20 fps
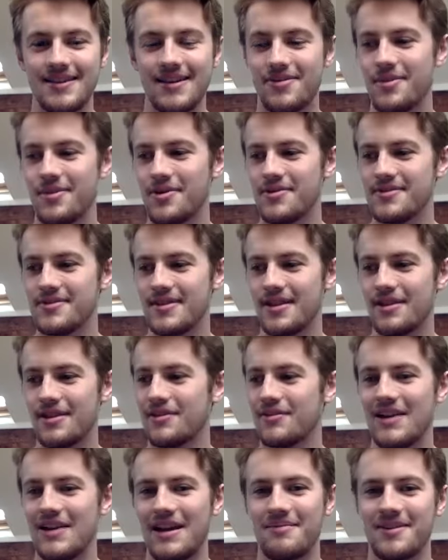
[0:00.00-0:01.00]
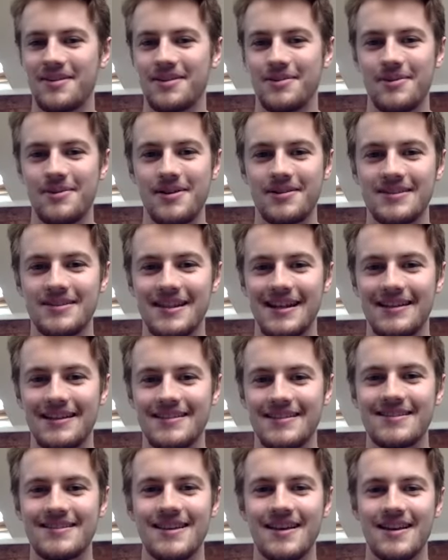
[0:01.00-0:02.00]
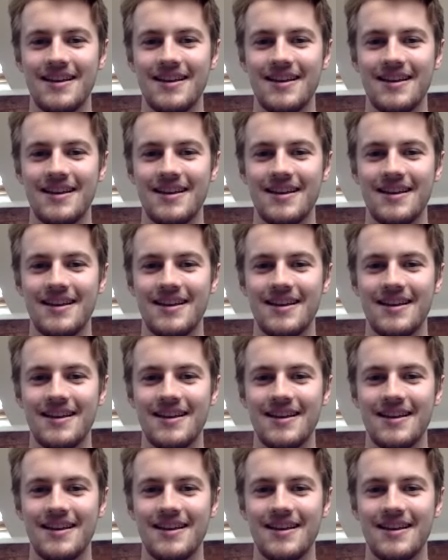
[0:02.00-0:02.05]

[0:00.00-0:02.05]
the most loving family in the world, and